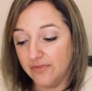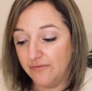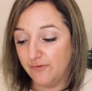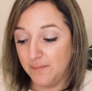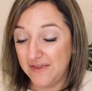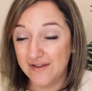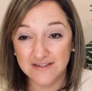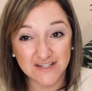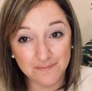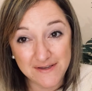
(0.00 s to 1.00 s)
for me, that's
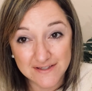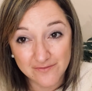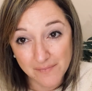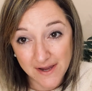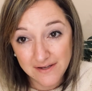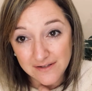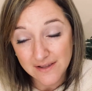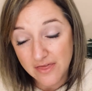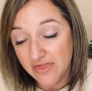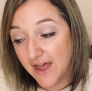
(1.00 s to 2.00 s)
just peace of mind
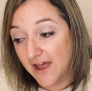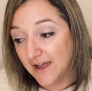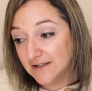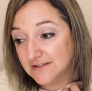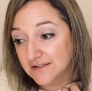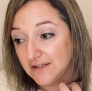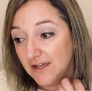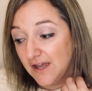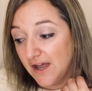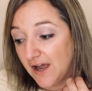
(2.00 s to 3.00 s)
that
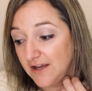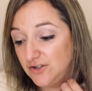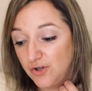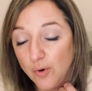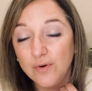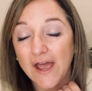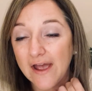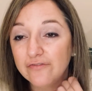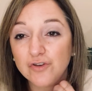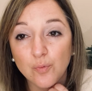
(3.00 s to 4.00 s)
I don't
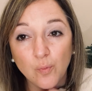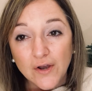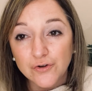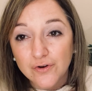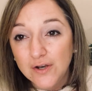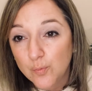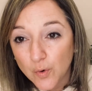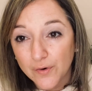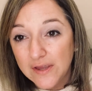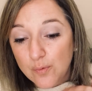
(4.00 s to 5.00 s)
have to wonder and
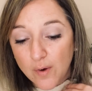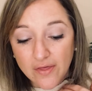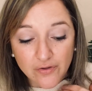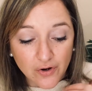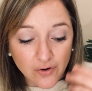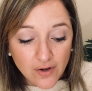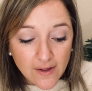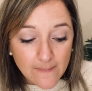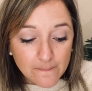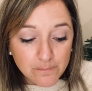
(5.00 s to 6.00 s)
worry whether
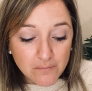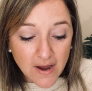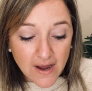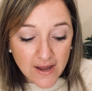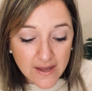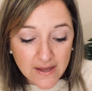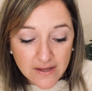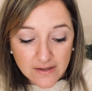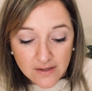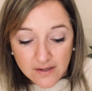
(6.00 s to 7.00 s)

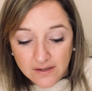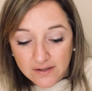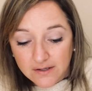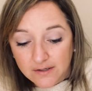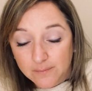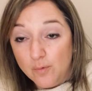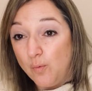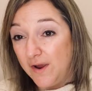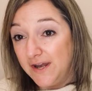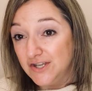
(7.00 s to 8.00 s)
my
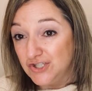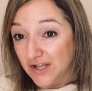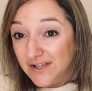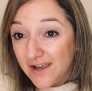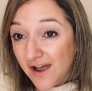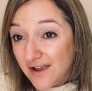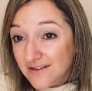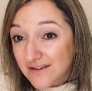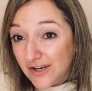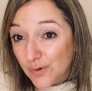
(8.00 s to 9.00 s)
white angelica is going to